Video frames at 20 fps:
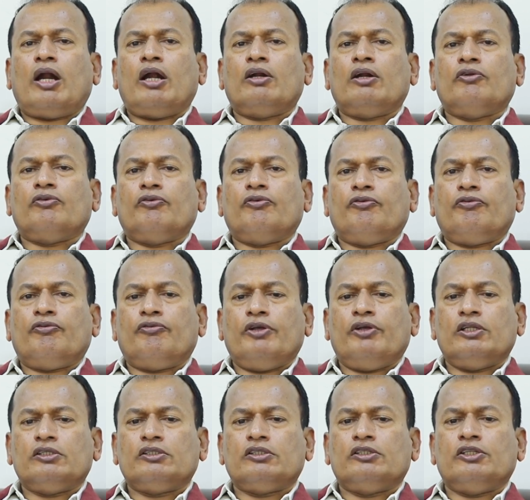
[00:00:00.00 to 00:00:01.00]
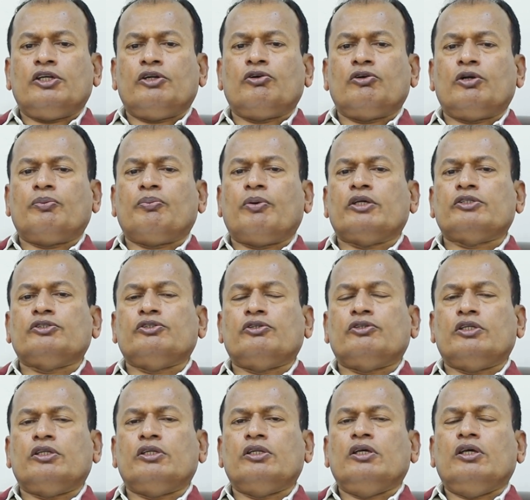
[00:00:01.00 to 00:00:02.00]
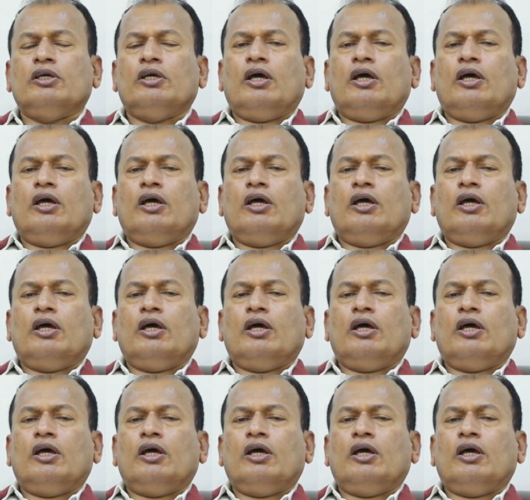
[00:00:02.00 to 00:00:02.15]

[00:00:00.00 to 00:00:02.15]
bladder fills they don't pass urine